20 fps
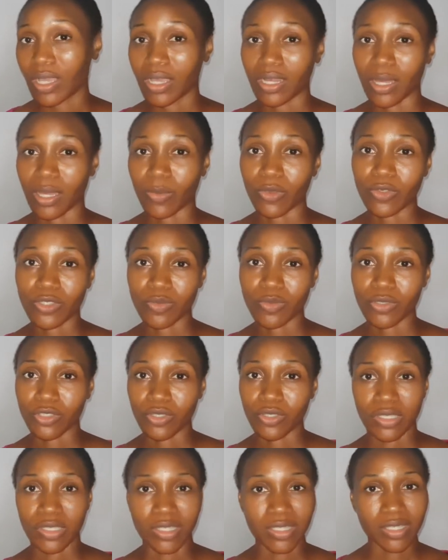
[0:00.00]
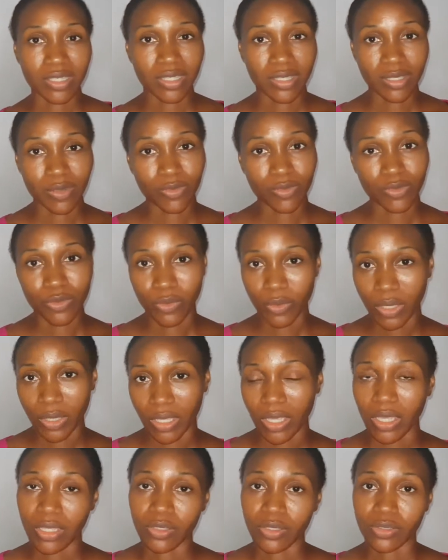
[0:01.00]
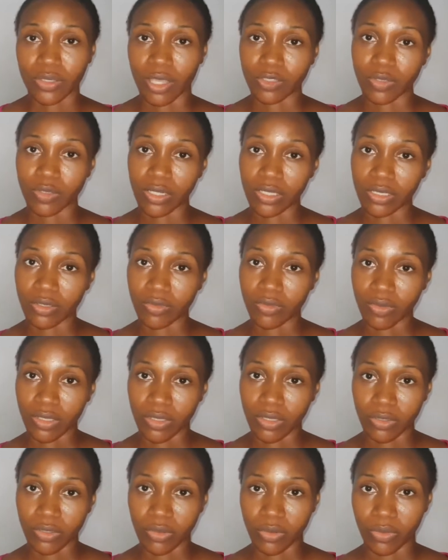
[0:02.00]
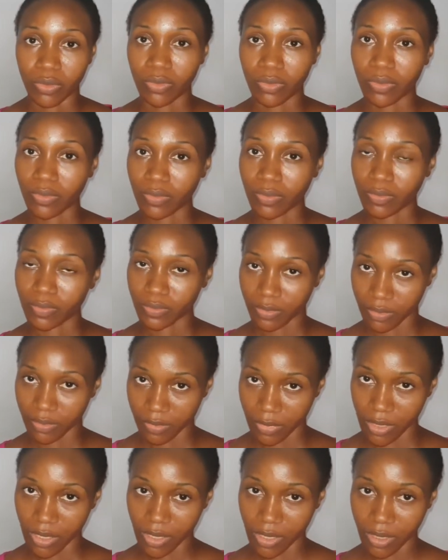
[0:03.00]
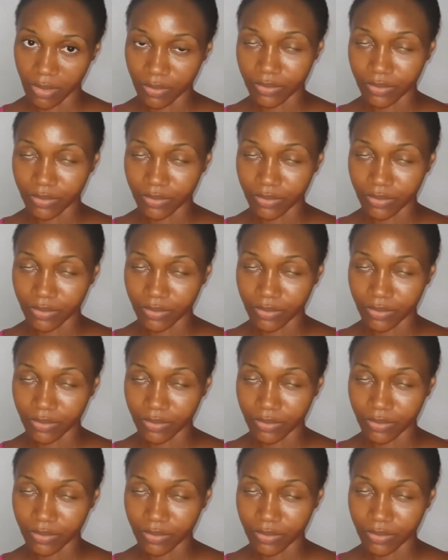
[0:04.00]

And I'm going to be showing a sensible way to actually growing your hair.